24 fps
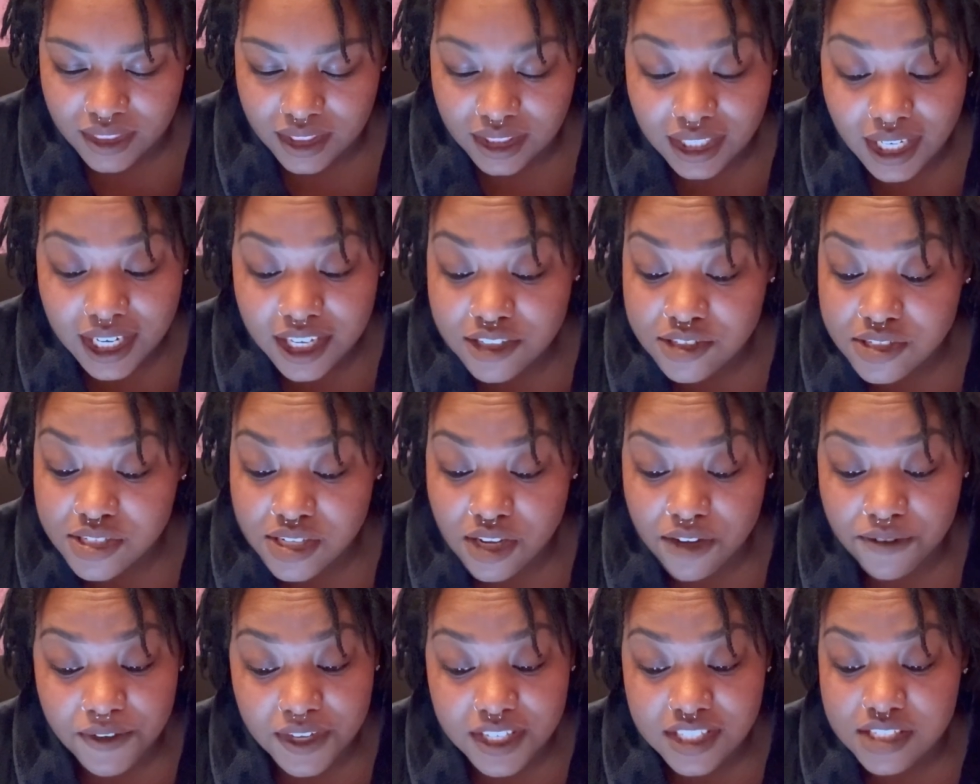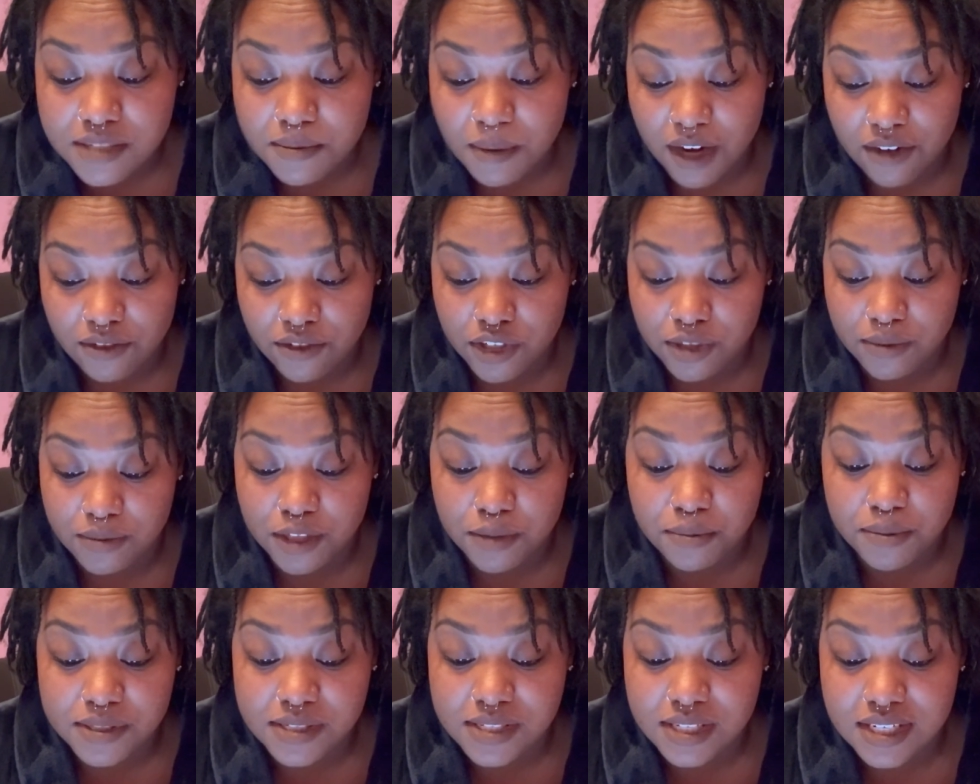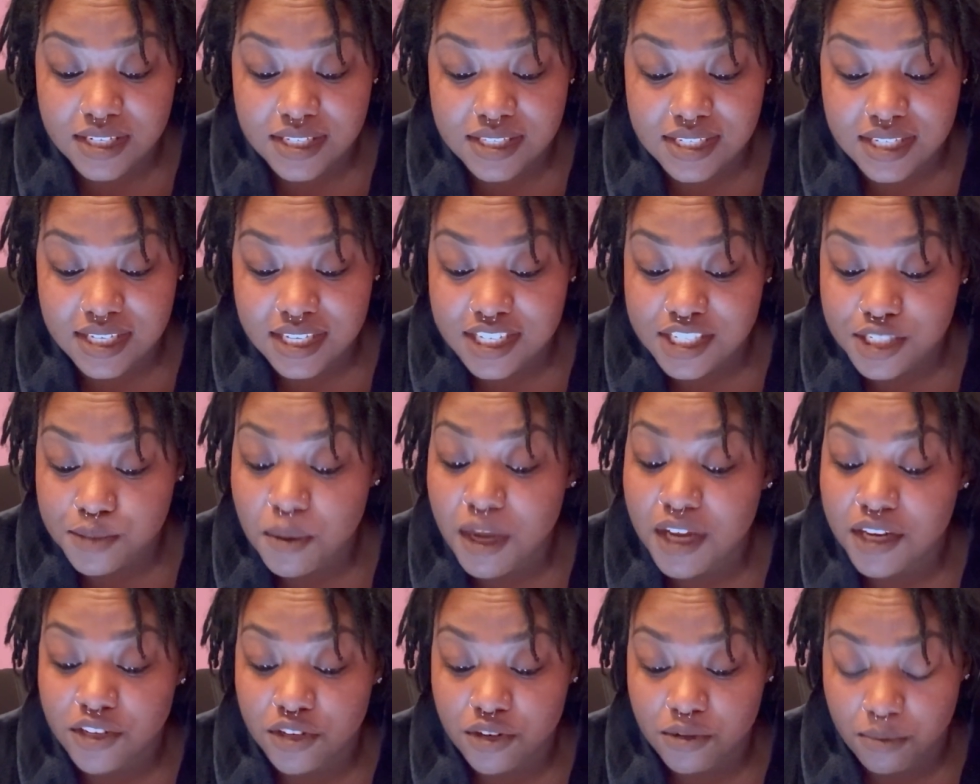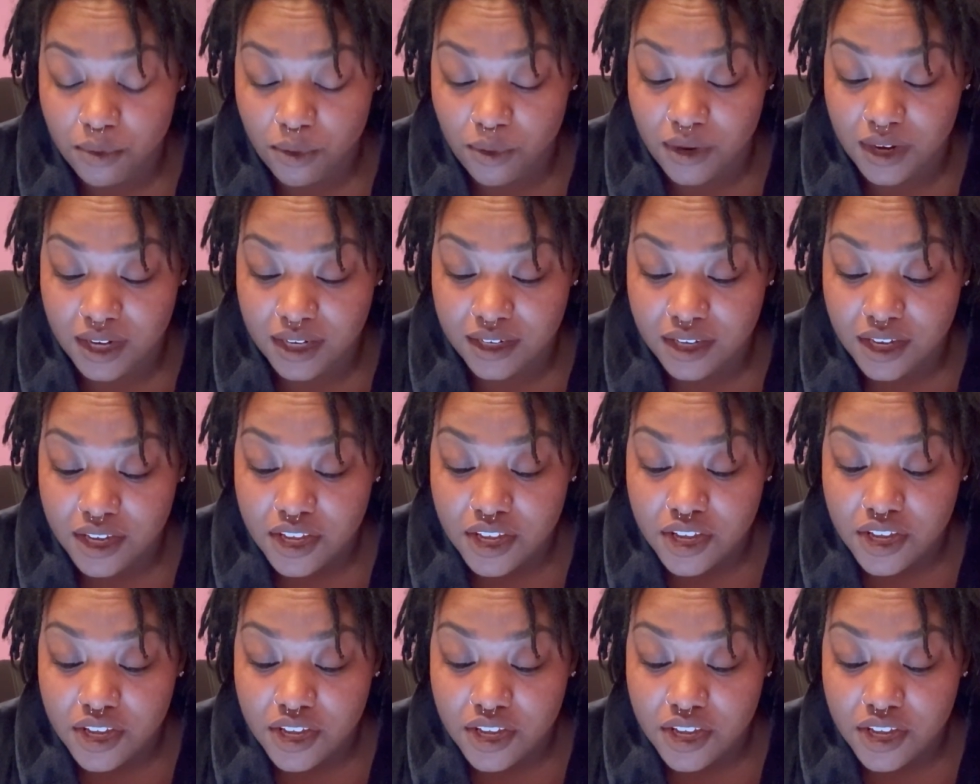let herself into my room, then proceeded to kiss my newborn,